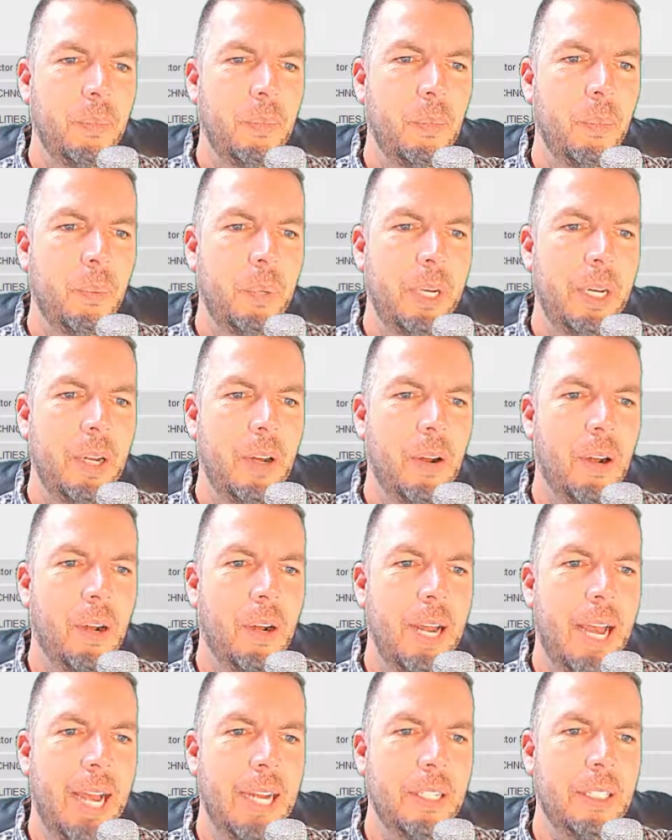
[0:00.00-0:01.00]
We
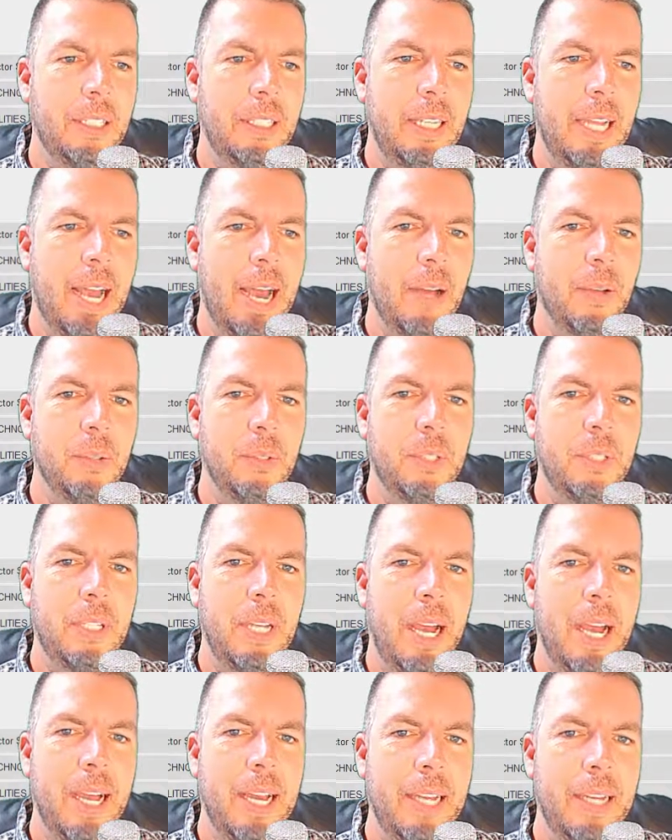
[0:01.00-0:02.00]
are actually
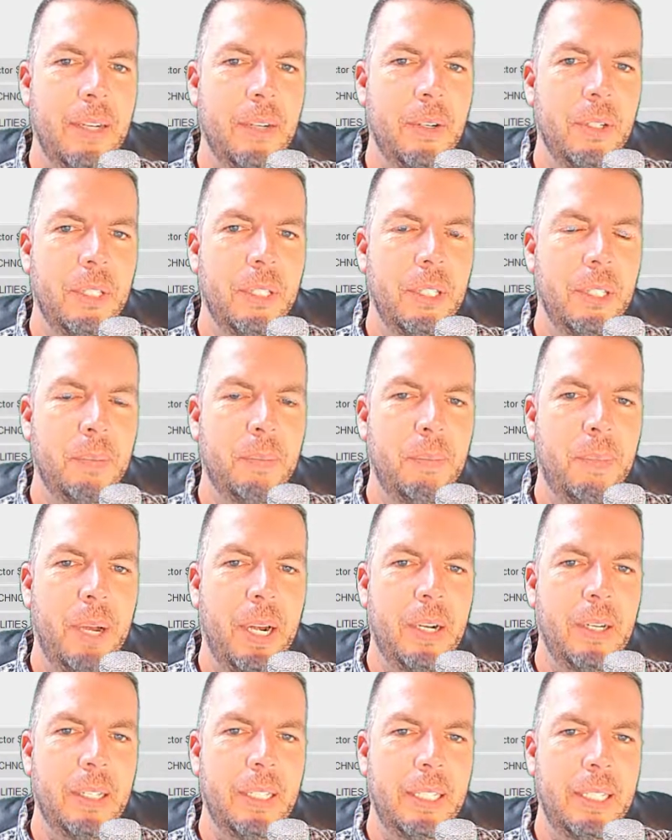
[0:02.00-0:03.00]
outside or just
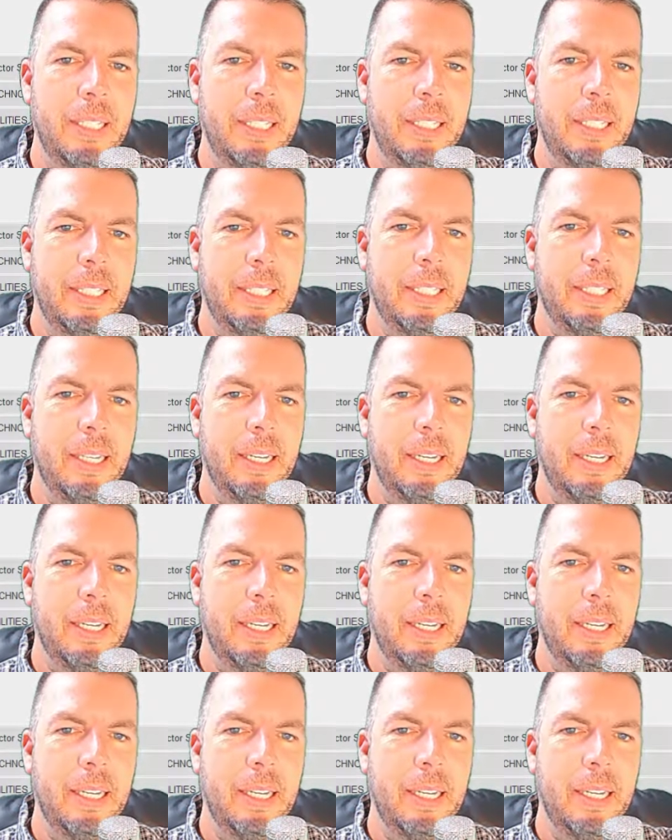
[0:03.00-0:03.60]
barely in